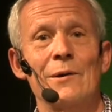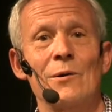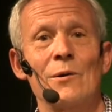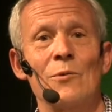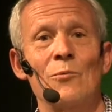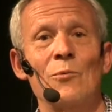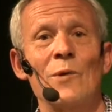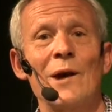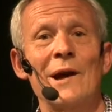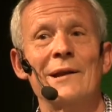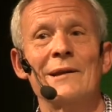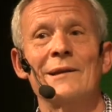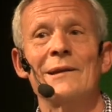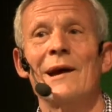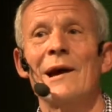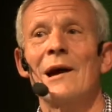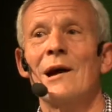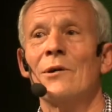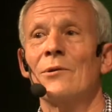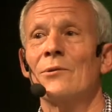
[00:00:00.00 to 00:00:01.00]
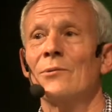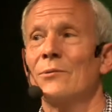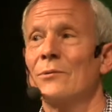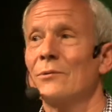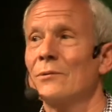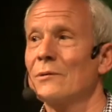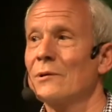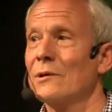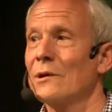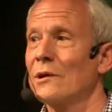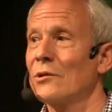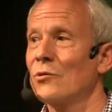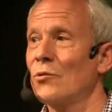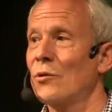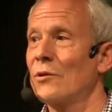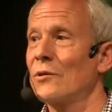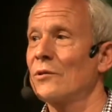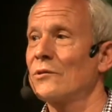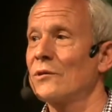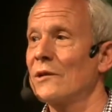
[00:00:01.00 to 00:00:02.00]
write down in
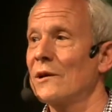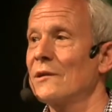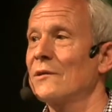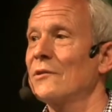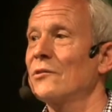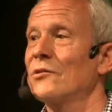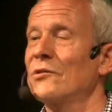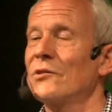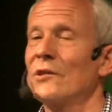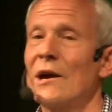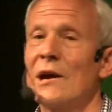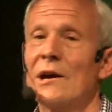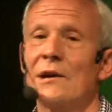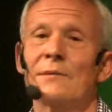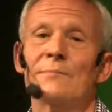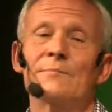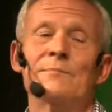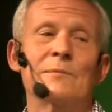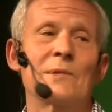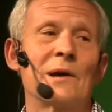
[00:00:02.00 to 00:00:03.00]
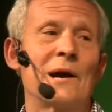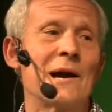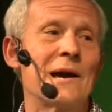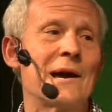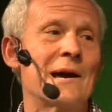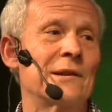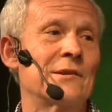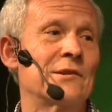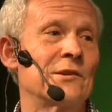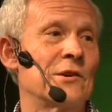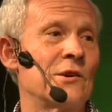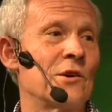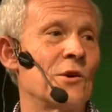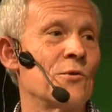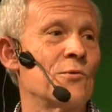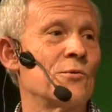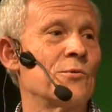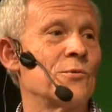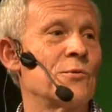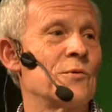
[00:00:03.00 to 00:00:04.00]
order to understand. I had to
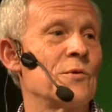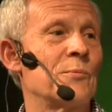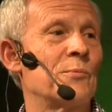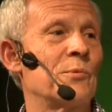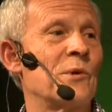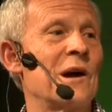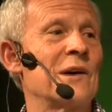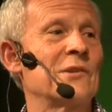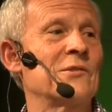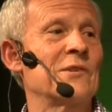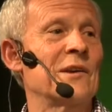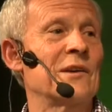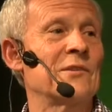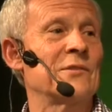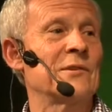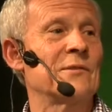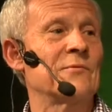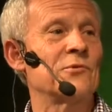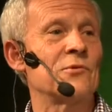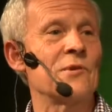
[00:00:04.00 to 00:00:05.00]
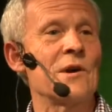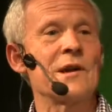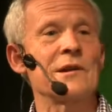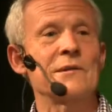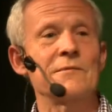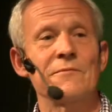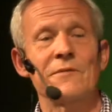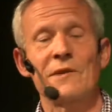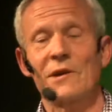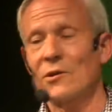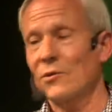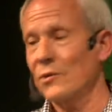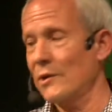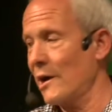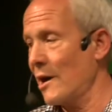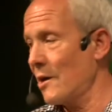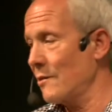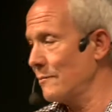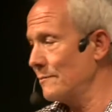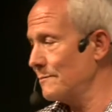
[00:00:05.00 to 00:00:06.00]
go through the process of trying to figure it out.